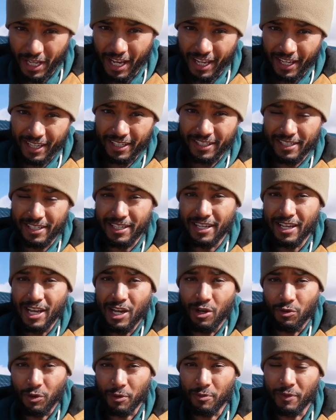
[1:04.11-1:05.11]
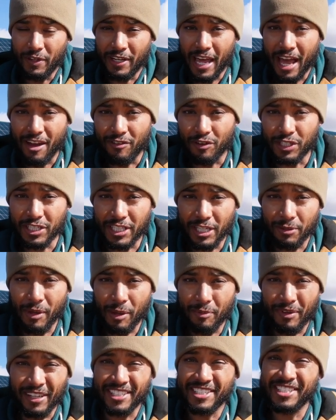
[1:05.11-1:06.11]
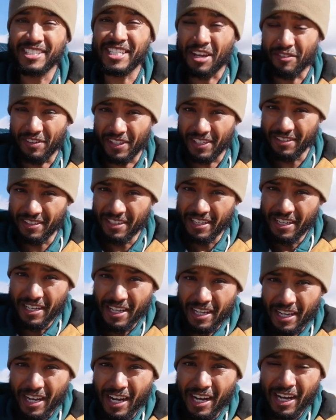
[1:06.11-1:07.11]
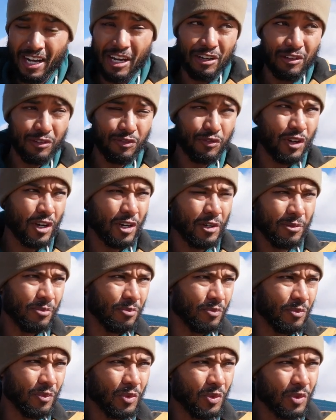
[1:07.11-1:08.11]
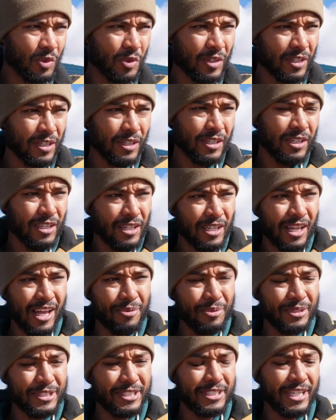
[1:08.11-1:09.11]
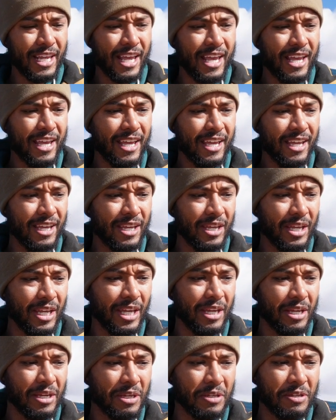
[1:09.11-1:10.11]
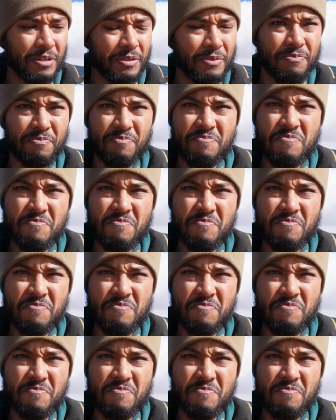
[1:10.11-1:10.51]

days, we've been averaging maybe 7 from, I would say,